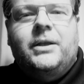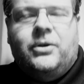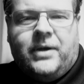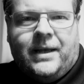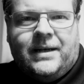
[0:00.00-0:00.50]

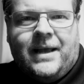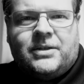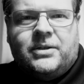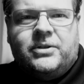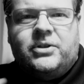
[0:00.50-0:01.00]
you can in
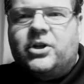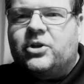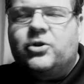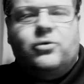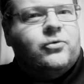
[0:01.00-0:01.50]
essence
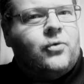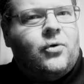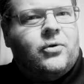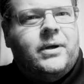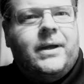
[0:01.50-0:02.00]
just shoot
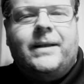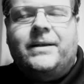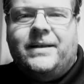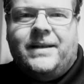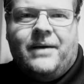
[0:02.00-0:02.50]
RAW
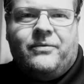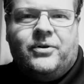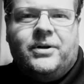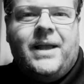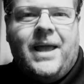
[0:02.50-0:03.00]
and
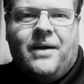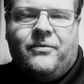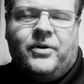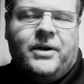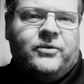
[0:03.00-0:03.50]
never
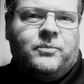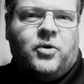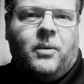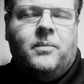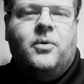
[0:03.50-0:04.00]
ever have the
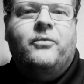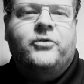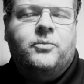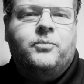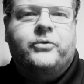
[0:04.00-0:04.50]
problem of
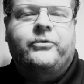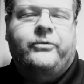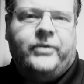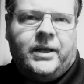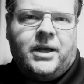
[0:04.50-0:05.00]
your buffer
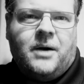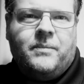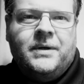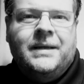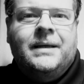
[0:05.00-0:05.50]
filling
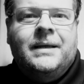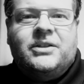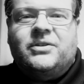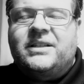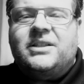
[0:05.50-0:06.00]
up.
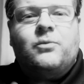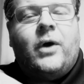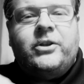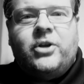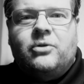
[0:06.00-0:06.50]
So this is
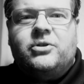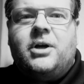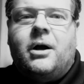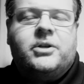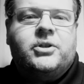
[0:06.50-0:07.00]
why those
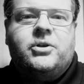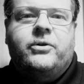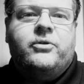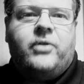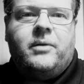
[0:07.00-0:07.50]
cards are so
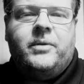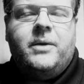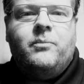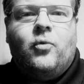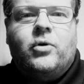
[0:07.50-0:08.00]
incredibly
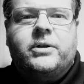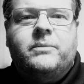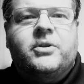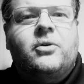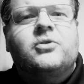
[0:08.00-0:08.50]

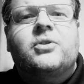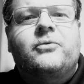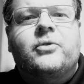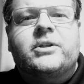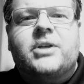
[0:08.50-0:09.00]
important. But also,
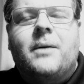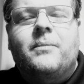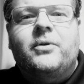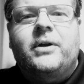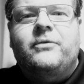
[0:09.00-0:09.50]
for
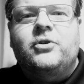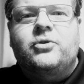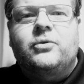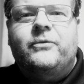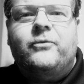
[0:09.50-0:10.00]
example, if you
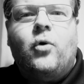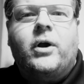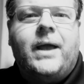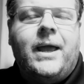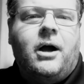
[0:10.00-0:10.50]
shoot
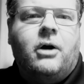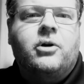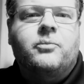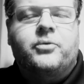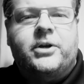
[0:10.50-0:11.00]
4K
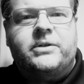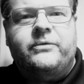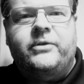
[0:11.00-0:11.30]
uncompressed